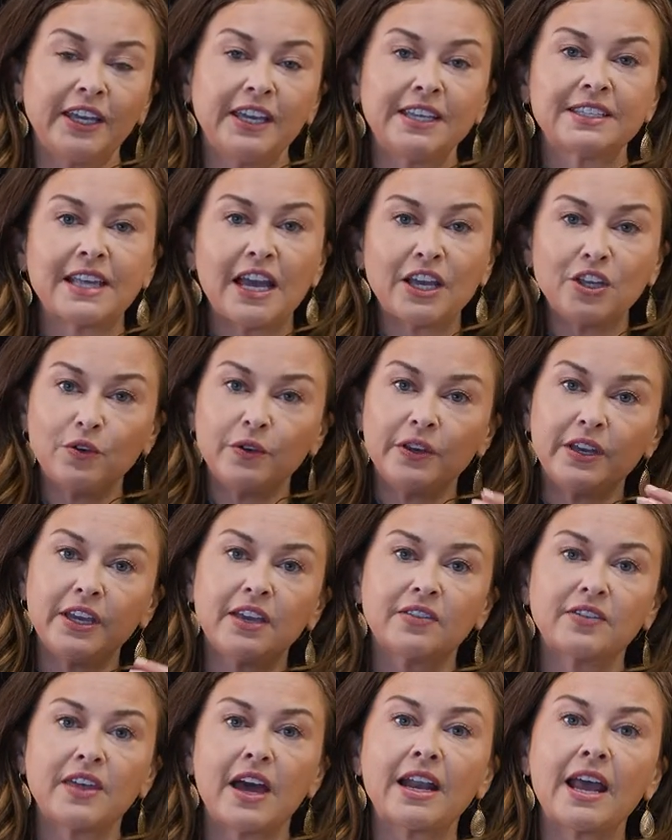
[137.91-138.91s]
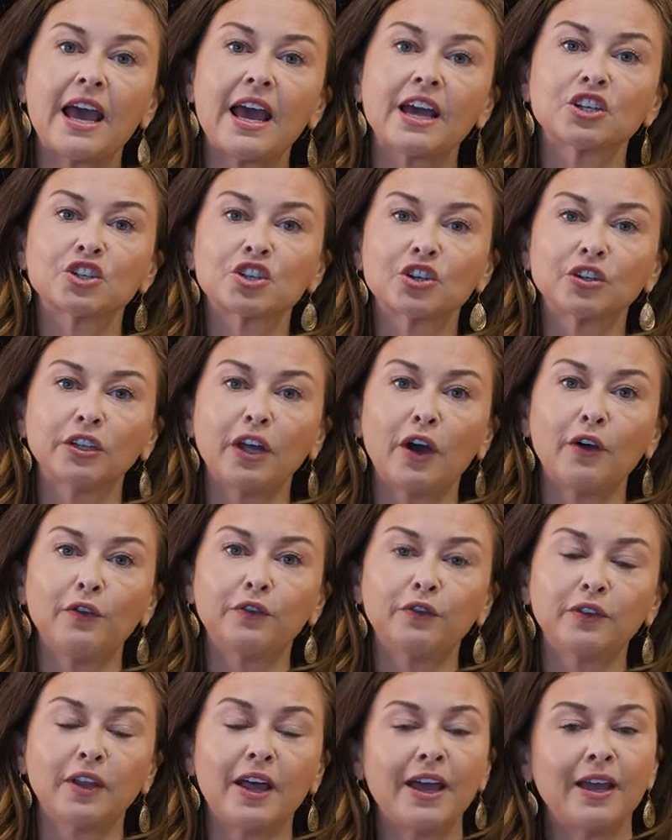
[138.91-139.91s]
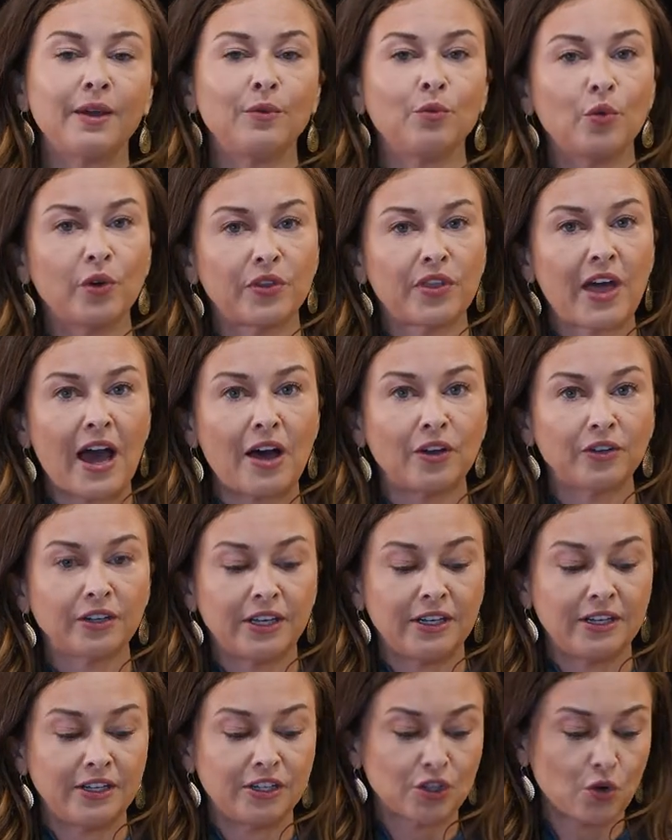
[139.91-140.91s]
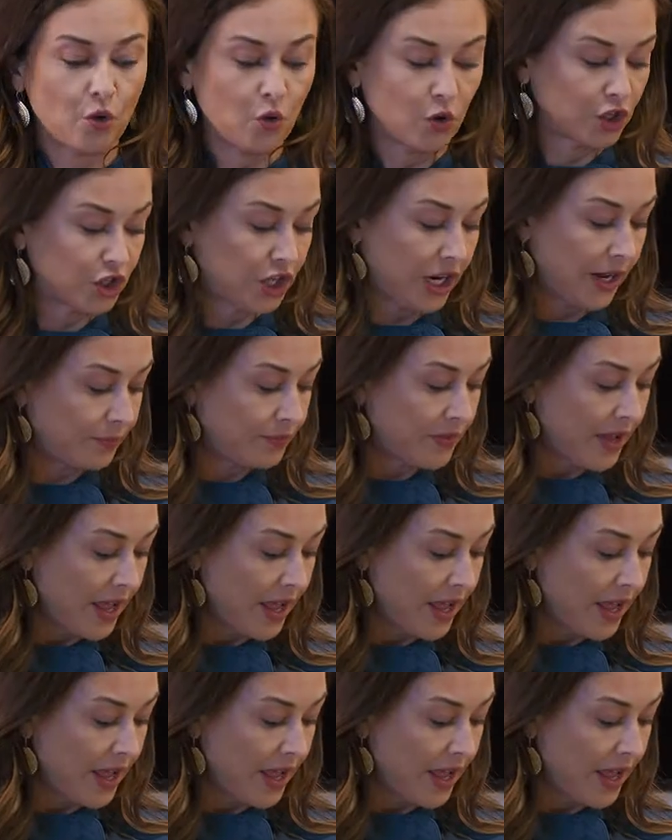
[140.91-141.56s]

is that you can get that extra low flame without any scorching.